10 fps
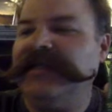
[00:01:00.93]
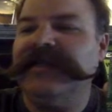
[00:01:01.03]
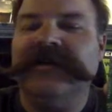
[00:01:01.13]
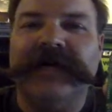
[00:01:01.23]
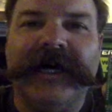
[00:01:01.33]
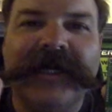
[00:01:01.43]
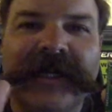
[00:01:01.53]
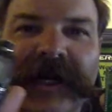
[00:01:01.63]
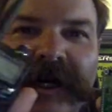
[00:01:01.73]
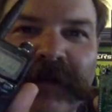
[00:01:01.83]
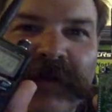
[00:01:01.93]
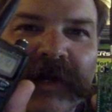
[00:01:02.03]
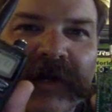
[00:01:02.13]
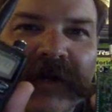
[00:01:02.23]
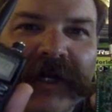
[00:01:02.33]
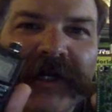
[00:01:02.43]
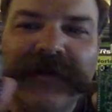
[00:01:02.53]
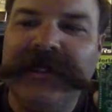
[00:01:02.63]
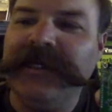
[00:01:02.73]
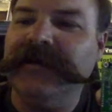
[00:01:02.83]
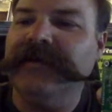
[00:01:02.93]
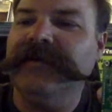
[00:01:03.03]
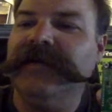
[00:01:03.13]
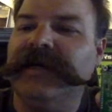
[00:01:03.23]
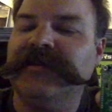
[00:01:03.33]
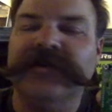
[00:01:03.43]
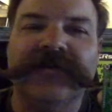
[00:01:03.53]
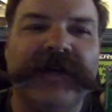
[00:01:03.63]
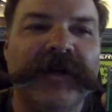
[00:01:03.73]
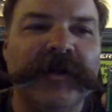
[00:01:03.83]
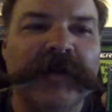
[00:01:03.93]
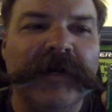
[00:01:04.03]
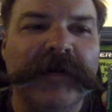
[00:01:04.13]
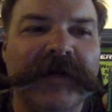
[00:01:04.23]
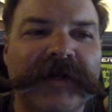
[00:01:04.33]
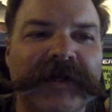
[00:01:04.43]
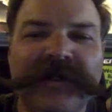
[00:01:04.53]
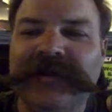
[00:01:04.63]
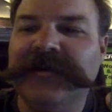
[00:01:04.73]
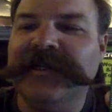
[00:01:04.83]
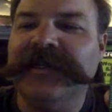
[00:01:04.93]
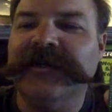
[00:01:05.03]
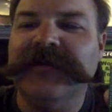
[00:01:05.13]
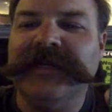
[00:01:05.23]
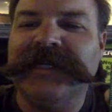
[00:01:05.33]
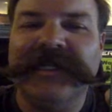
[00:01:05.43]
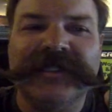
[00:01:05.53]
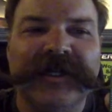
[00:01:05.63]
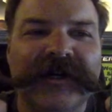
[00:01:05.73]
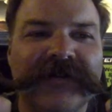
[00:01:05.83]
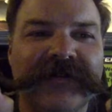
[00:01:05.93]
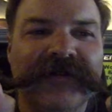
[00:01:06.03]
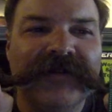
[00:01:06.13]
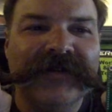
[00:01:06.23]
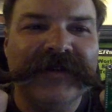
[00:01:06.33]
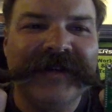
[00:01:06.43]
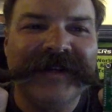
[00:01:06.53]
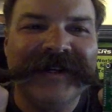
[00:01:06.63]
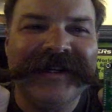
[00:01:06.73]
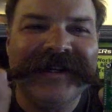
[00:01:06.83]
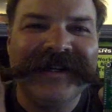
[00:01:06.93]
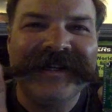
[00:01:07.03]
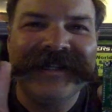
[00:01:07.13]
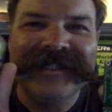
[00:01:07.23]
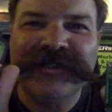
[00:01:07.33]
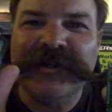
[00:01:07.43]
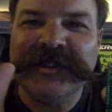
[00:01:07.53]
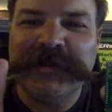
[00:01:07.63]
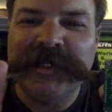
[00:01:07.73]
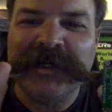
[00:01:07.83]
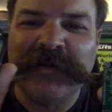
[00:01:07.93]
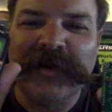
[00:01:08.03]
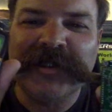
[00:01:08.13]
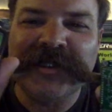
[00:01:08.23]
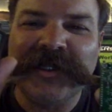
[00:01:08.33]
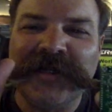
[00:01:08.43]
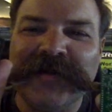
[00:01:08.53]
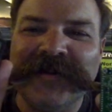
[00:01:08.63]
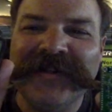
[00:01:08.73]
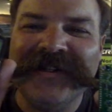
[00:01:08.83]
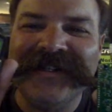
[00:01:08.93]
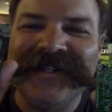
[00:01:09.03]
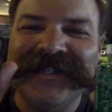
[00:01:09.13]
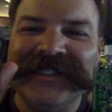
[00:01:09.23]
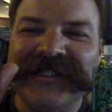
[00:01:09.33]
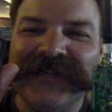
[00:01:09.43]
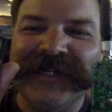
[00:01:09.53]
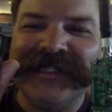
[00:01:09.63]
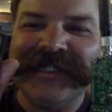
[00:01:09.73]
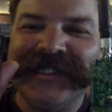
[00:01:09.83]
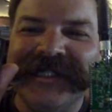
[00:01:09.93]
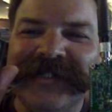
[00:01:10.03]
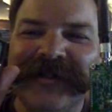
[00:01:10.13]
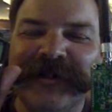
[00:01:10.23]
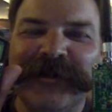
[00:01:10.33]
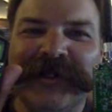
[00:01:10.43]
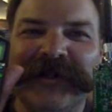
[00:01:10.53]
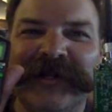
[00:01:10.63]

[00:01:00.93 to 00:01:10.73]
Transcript: little ICOM uh, radio here. I'll turn the volume up. You can hear when it kicks off. It's transmitting in Morse code N7ICE Arduino